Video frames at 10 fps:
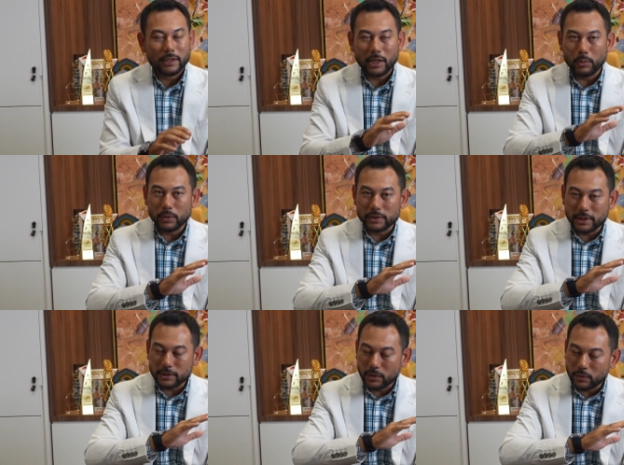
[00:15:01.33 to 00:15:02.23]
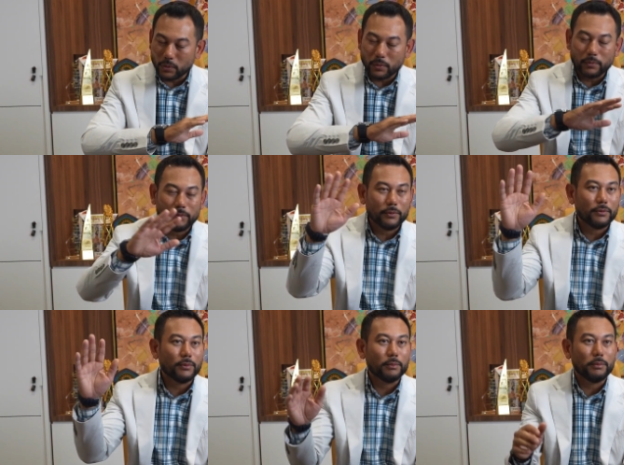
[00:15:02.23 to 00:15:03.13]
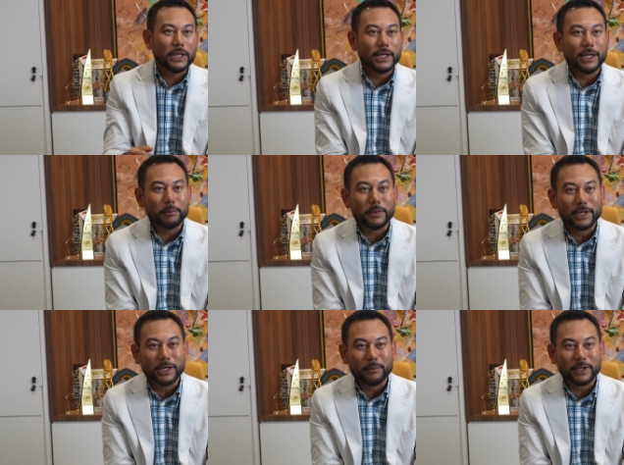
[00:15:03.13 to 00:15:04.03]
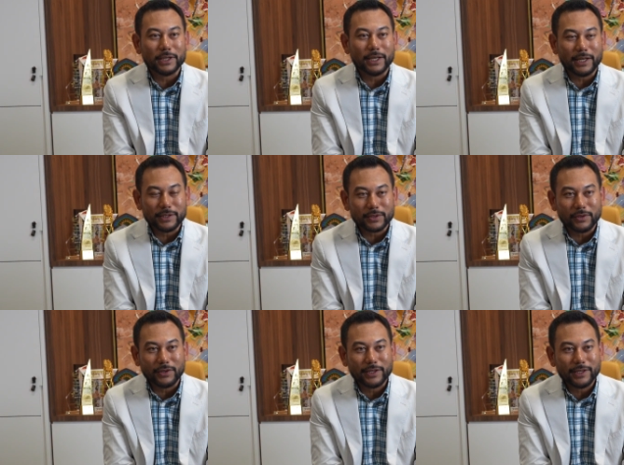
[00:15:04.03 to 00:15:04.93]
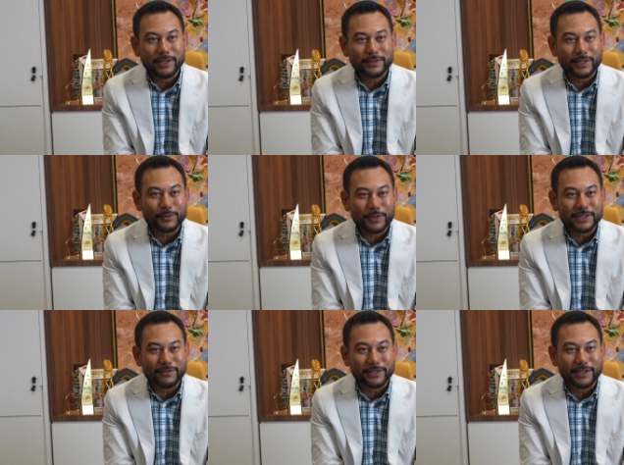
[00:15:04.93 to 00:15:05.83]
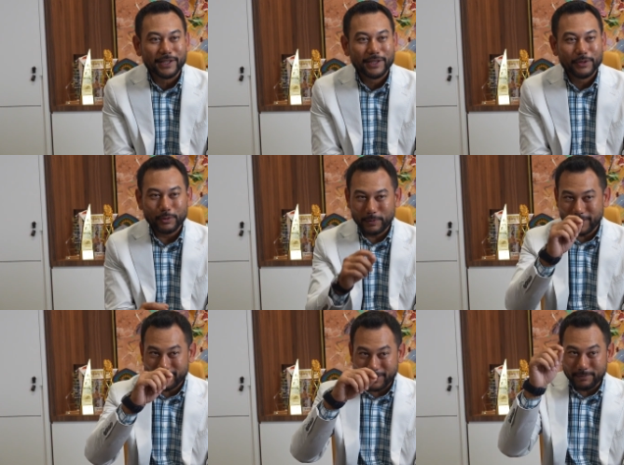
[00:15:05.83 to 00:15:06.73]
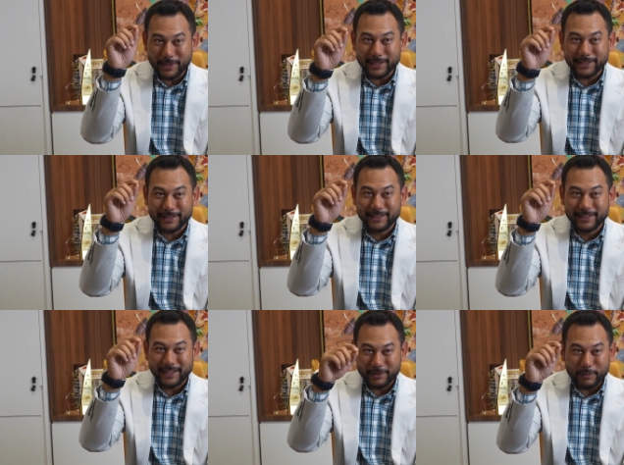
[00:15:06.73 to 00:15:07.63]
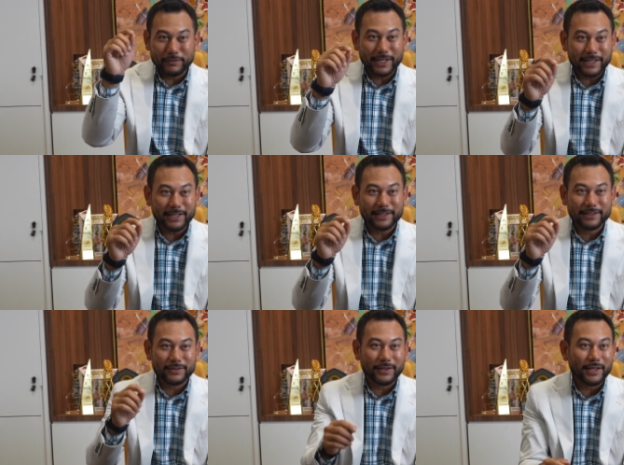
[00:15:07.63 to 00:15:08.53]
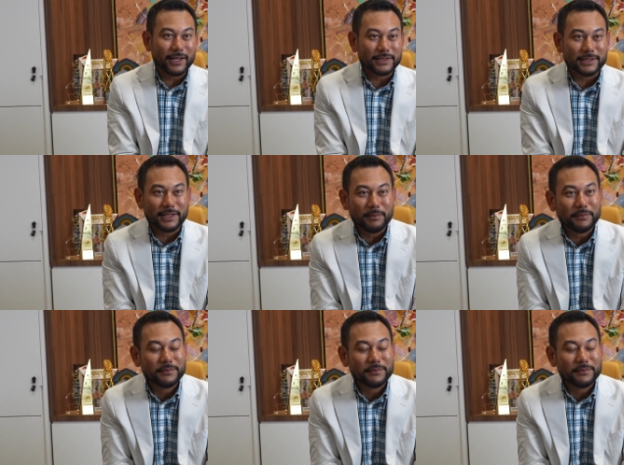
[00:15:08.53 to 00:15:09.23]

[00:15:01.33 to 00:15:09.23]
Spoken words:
it will just grow bigger and bigger and bigger, and inshallah Hijrah27 will be a tick mark, and we've done it together as a team.